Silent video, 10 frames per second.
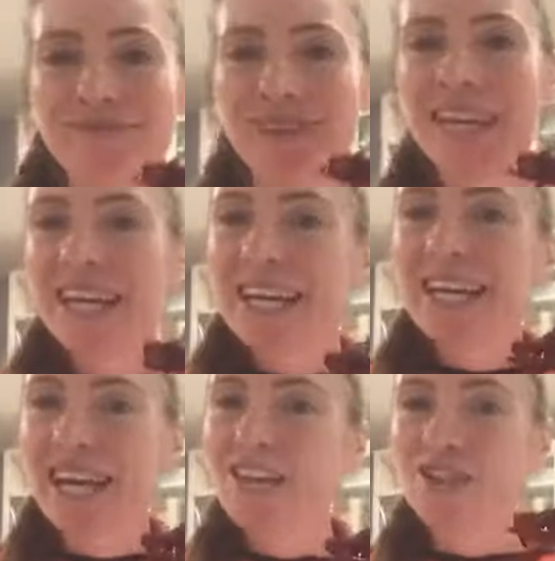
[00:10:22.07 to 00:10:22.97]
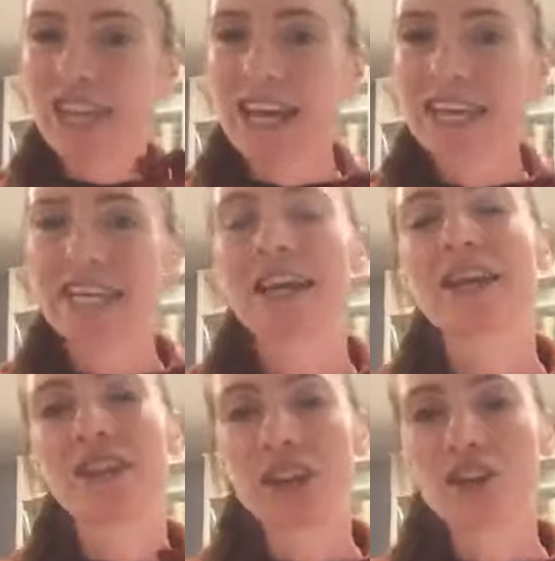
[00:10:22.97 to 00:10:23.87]
eating nature's candy. They
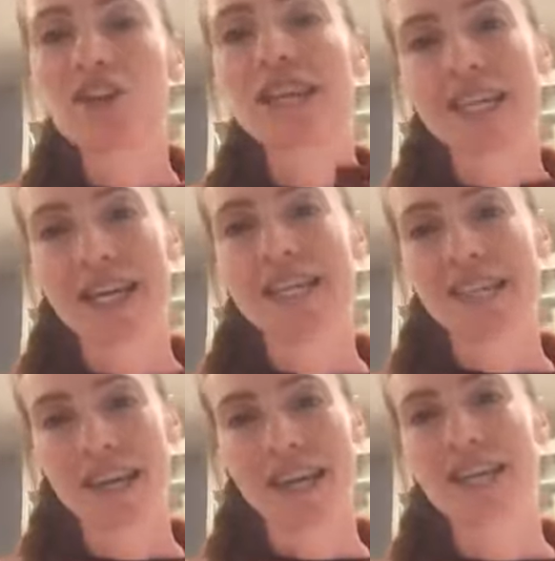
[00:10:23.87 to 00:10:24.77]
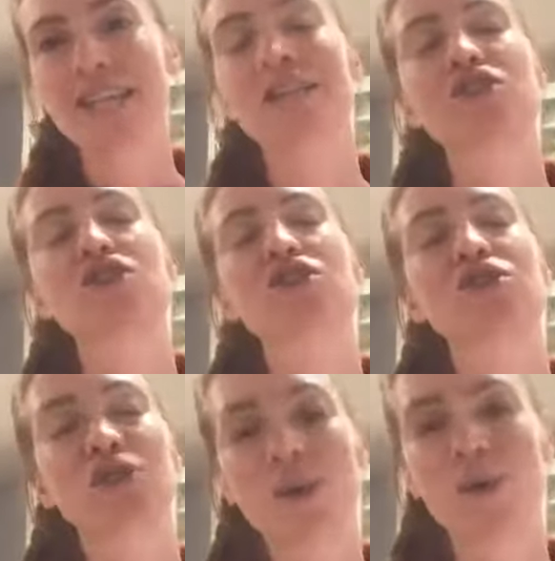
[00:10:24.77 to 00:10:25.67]
literally taste like candy. They're
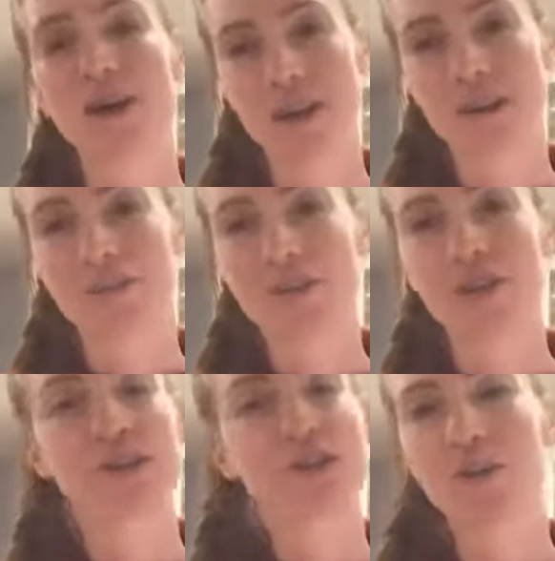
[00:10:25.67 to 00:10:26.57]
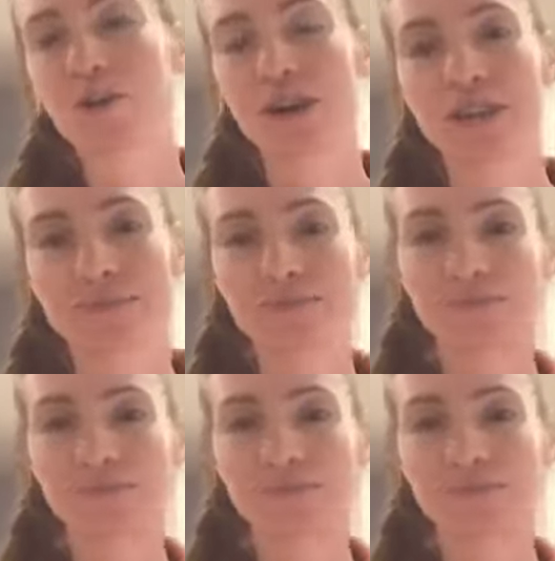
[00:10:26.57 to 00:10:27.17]
so good. They're so good.